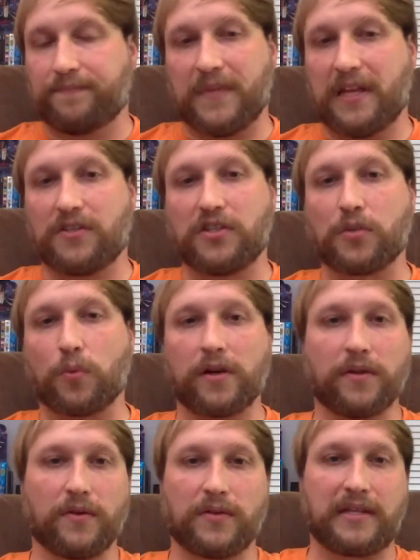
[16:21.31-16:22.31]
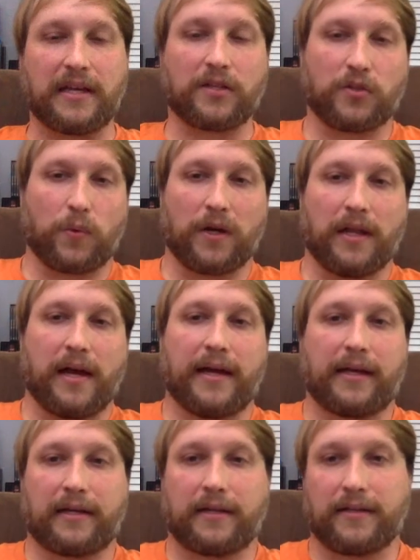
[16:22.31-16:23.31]
it's just one of those things where,
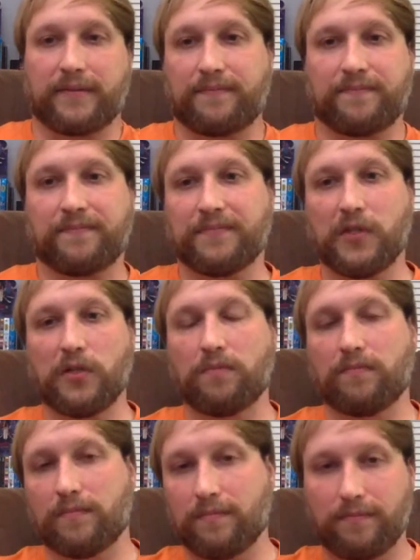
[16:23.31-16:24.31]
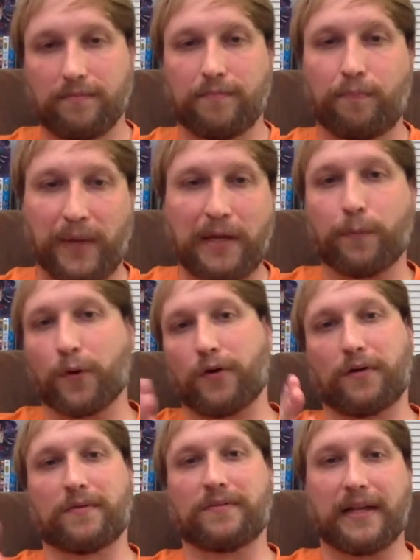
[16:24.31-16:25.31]
like,
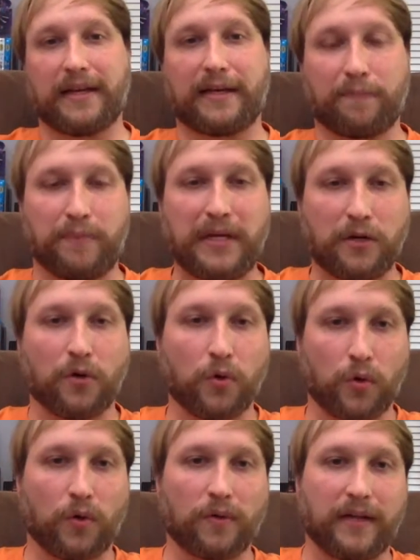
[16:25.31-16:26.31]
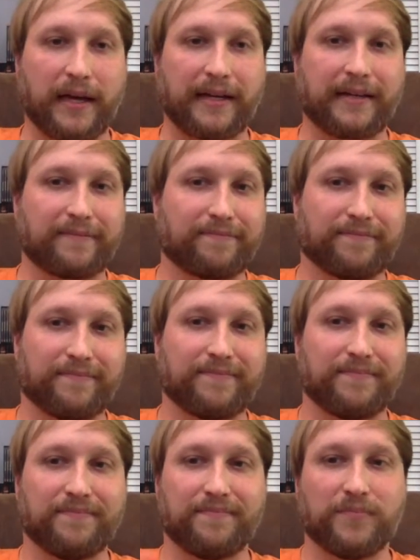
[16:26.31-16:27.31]
people like be cool like
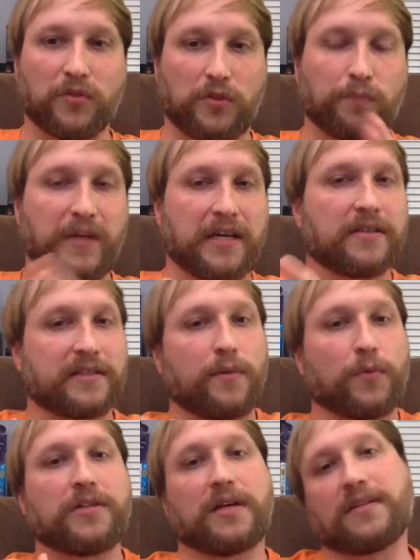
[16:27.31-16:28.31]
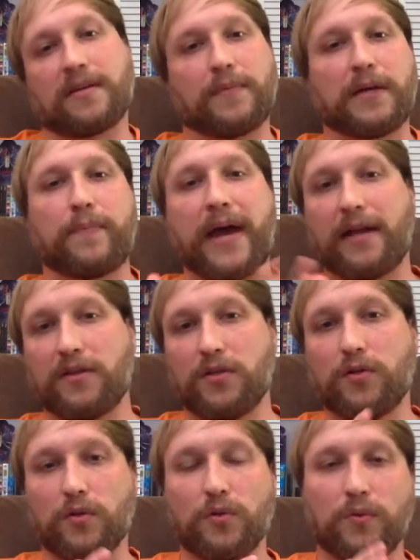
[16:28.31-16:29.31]
because someone does something bad to
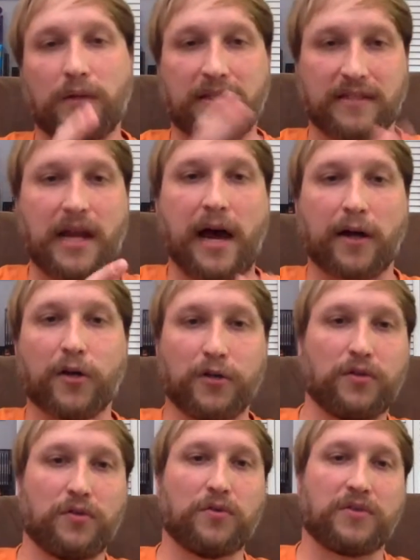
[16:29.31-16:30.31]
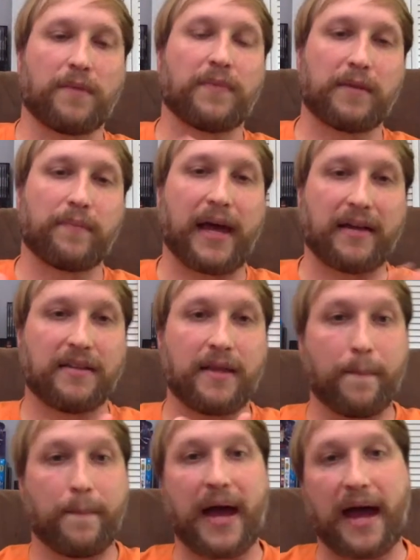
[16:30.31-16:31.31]
you it's not good to do something bad to
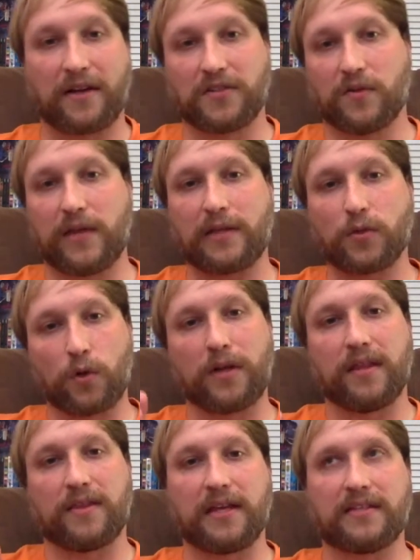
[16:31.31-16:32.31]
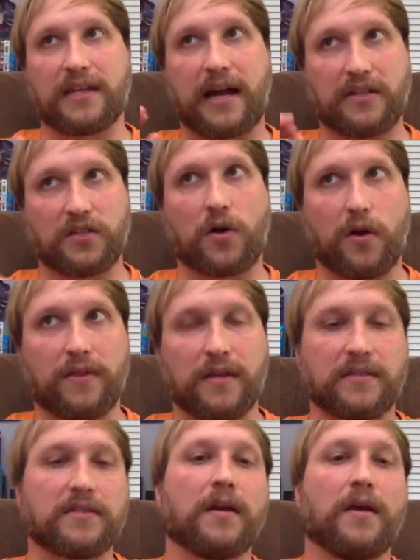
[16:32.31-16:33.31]
them back so that's one of the things that i saw in
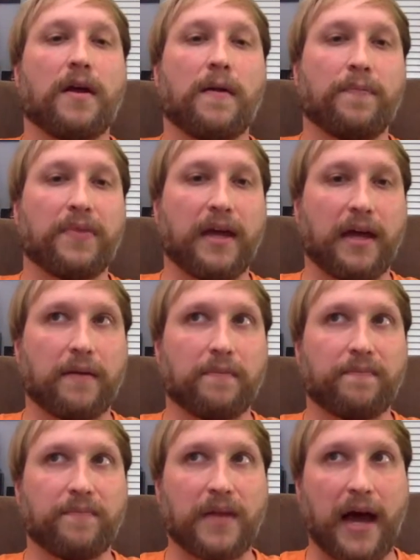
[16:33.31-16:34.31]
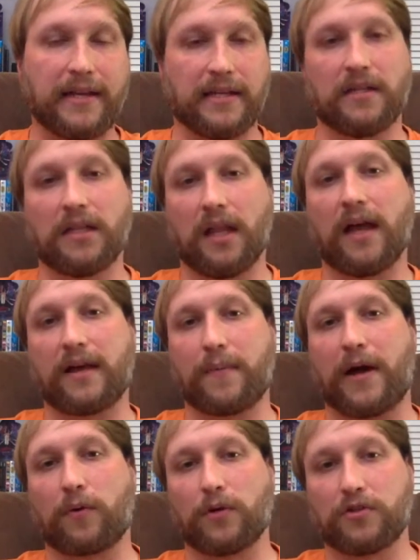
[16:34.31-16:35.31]
this that i didn't like
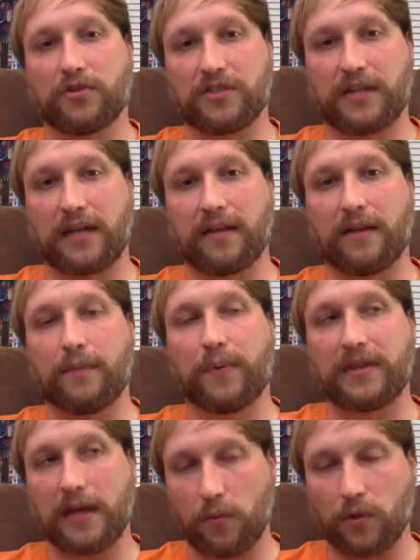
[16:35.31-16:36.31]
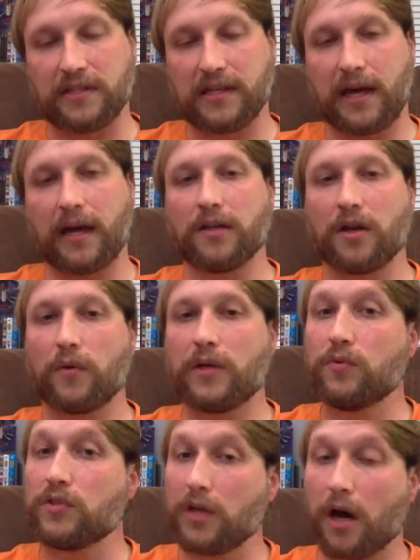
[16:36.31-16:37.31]
about richard stanley but then once again you know
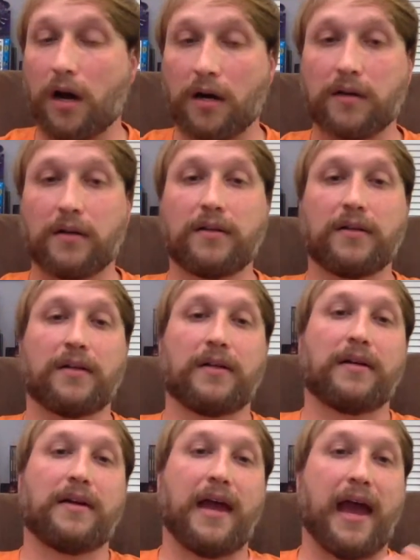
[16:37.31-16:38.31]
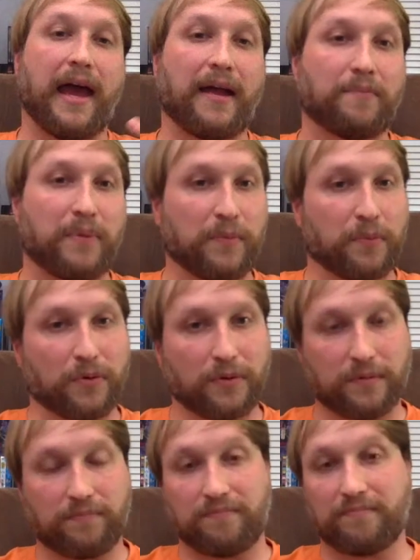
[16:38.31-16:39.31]
he was young and
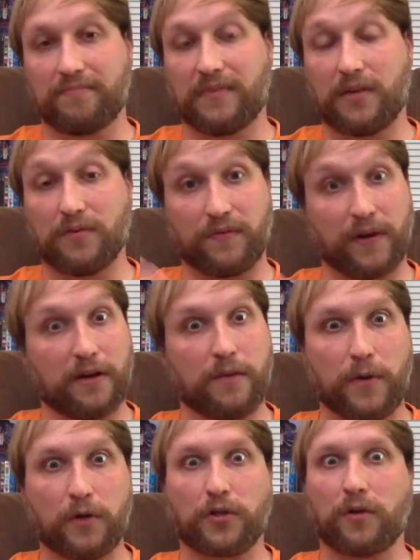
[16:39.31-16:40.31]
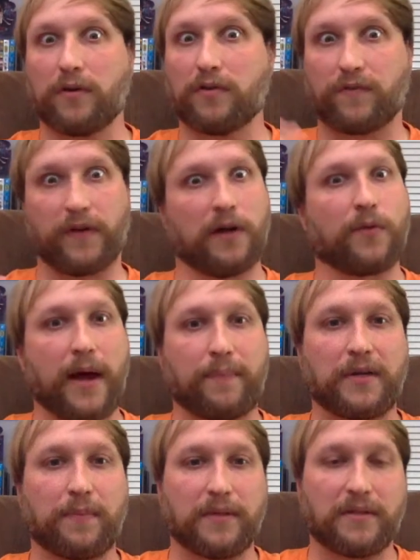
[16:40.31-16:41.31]
people he was very emotional he was very
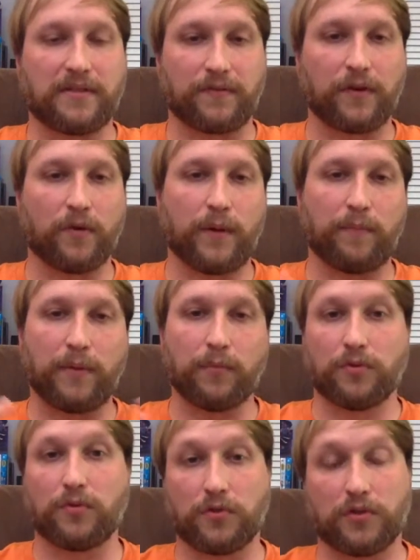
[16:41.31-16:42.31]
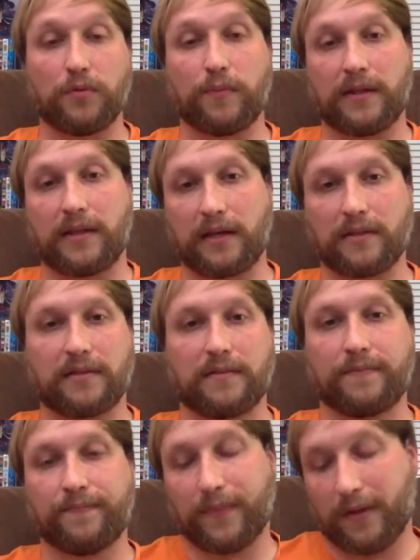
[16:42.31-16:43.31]
wrapped up in this film and people do stupid things
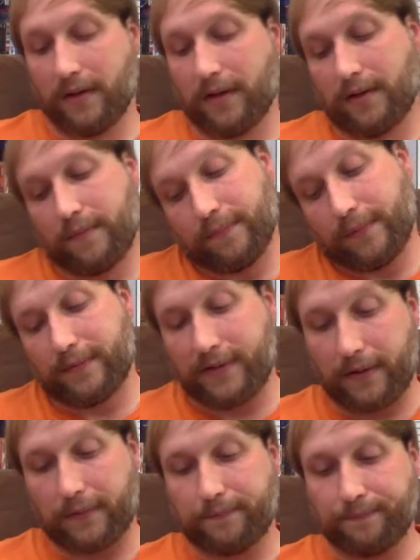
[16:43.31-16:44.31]
so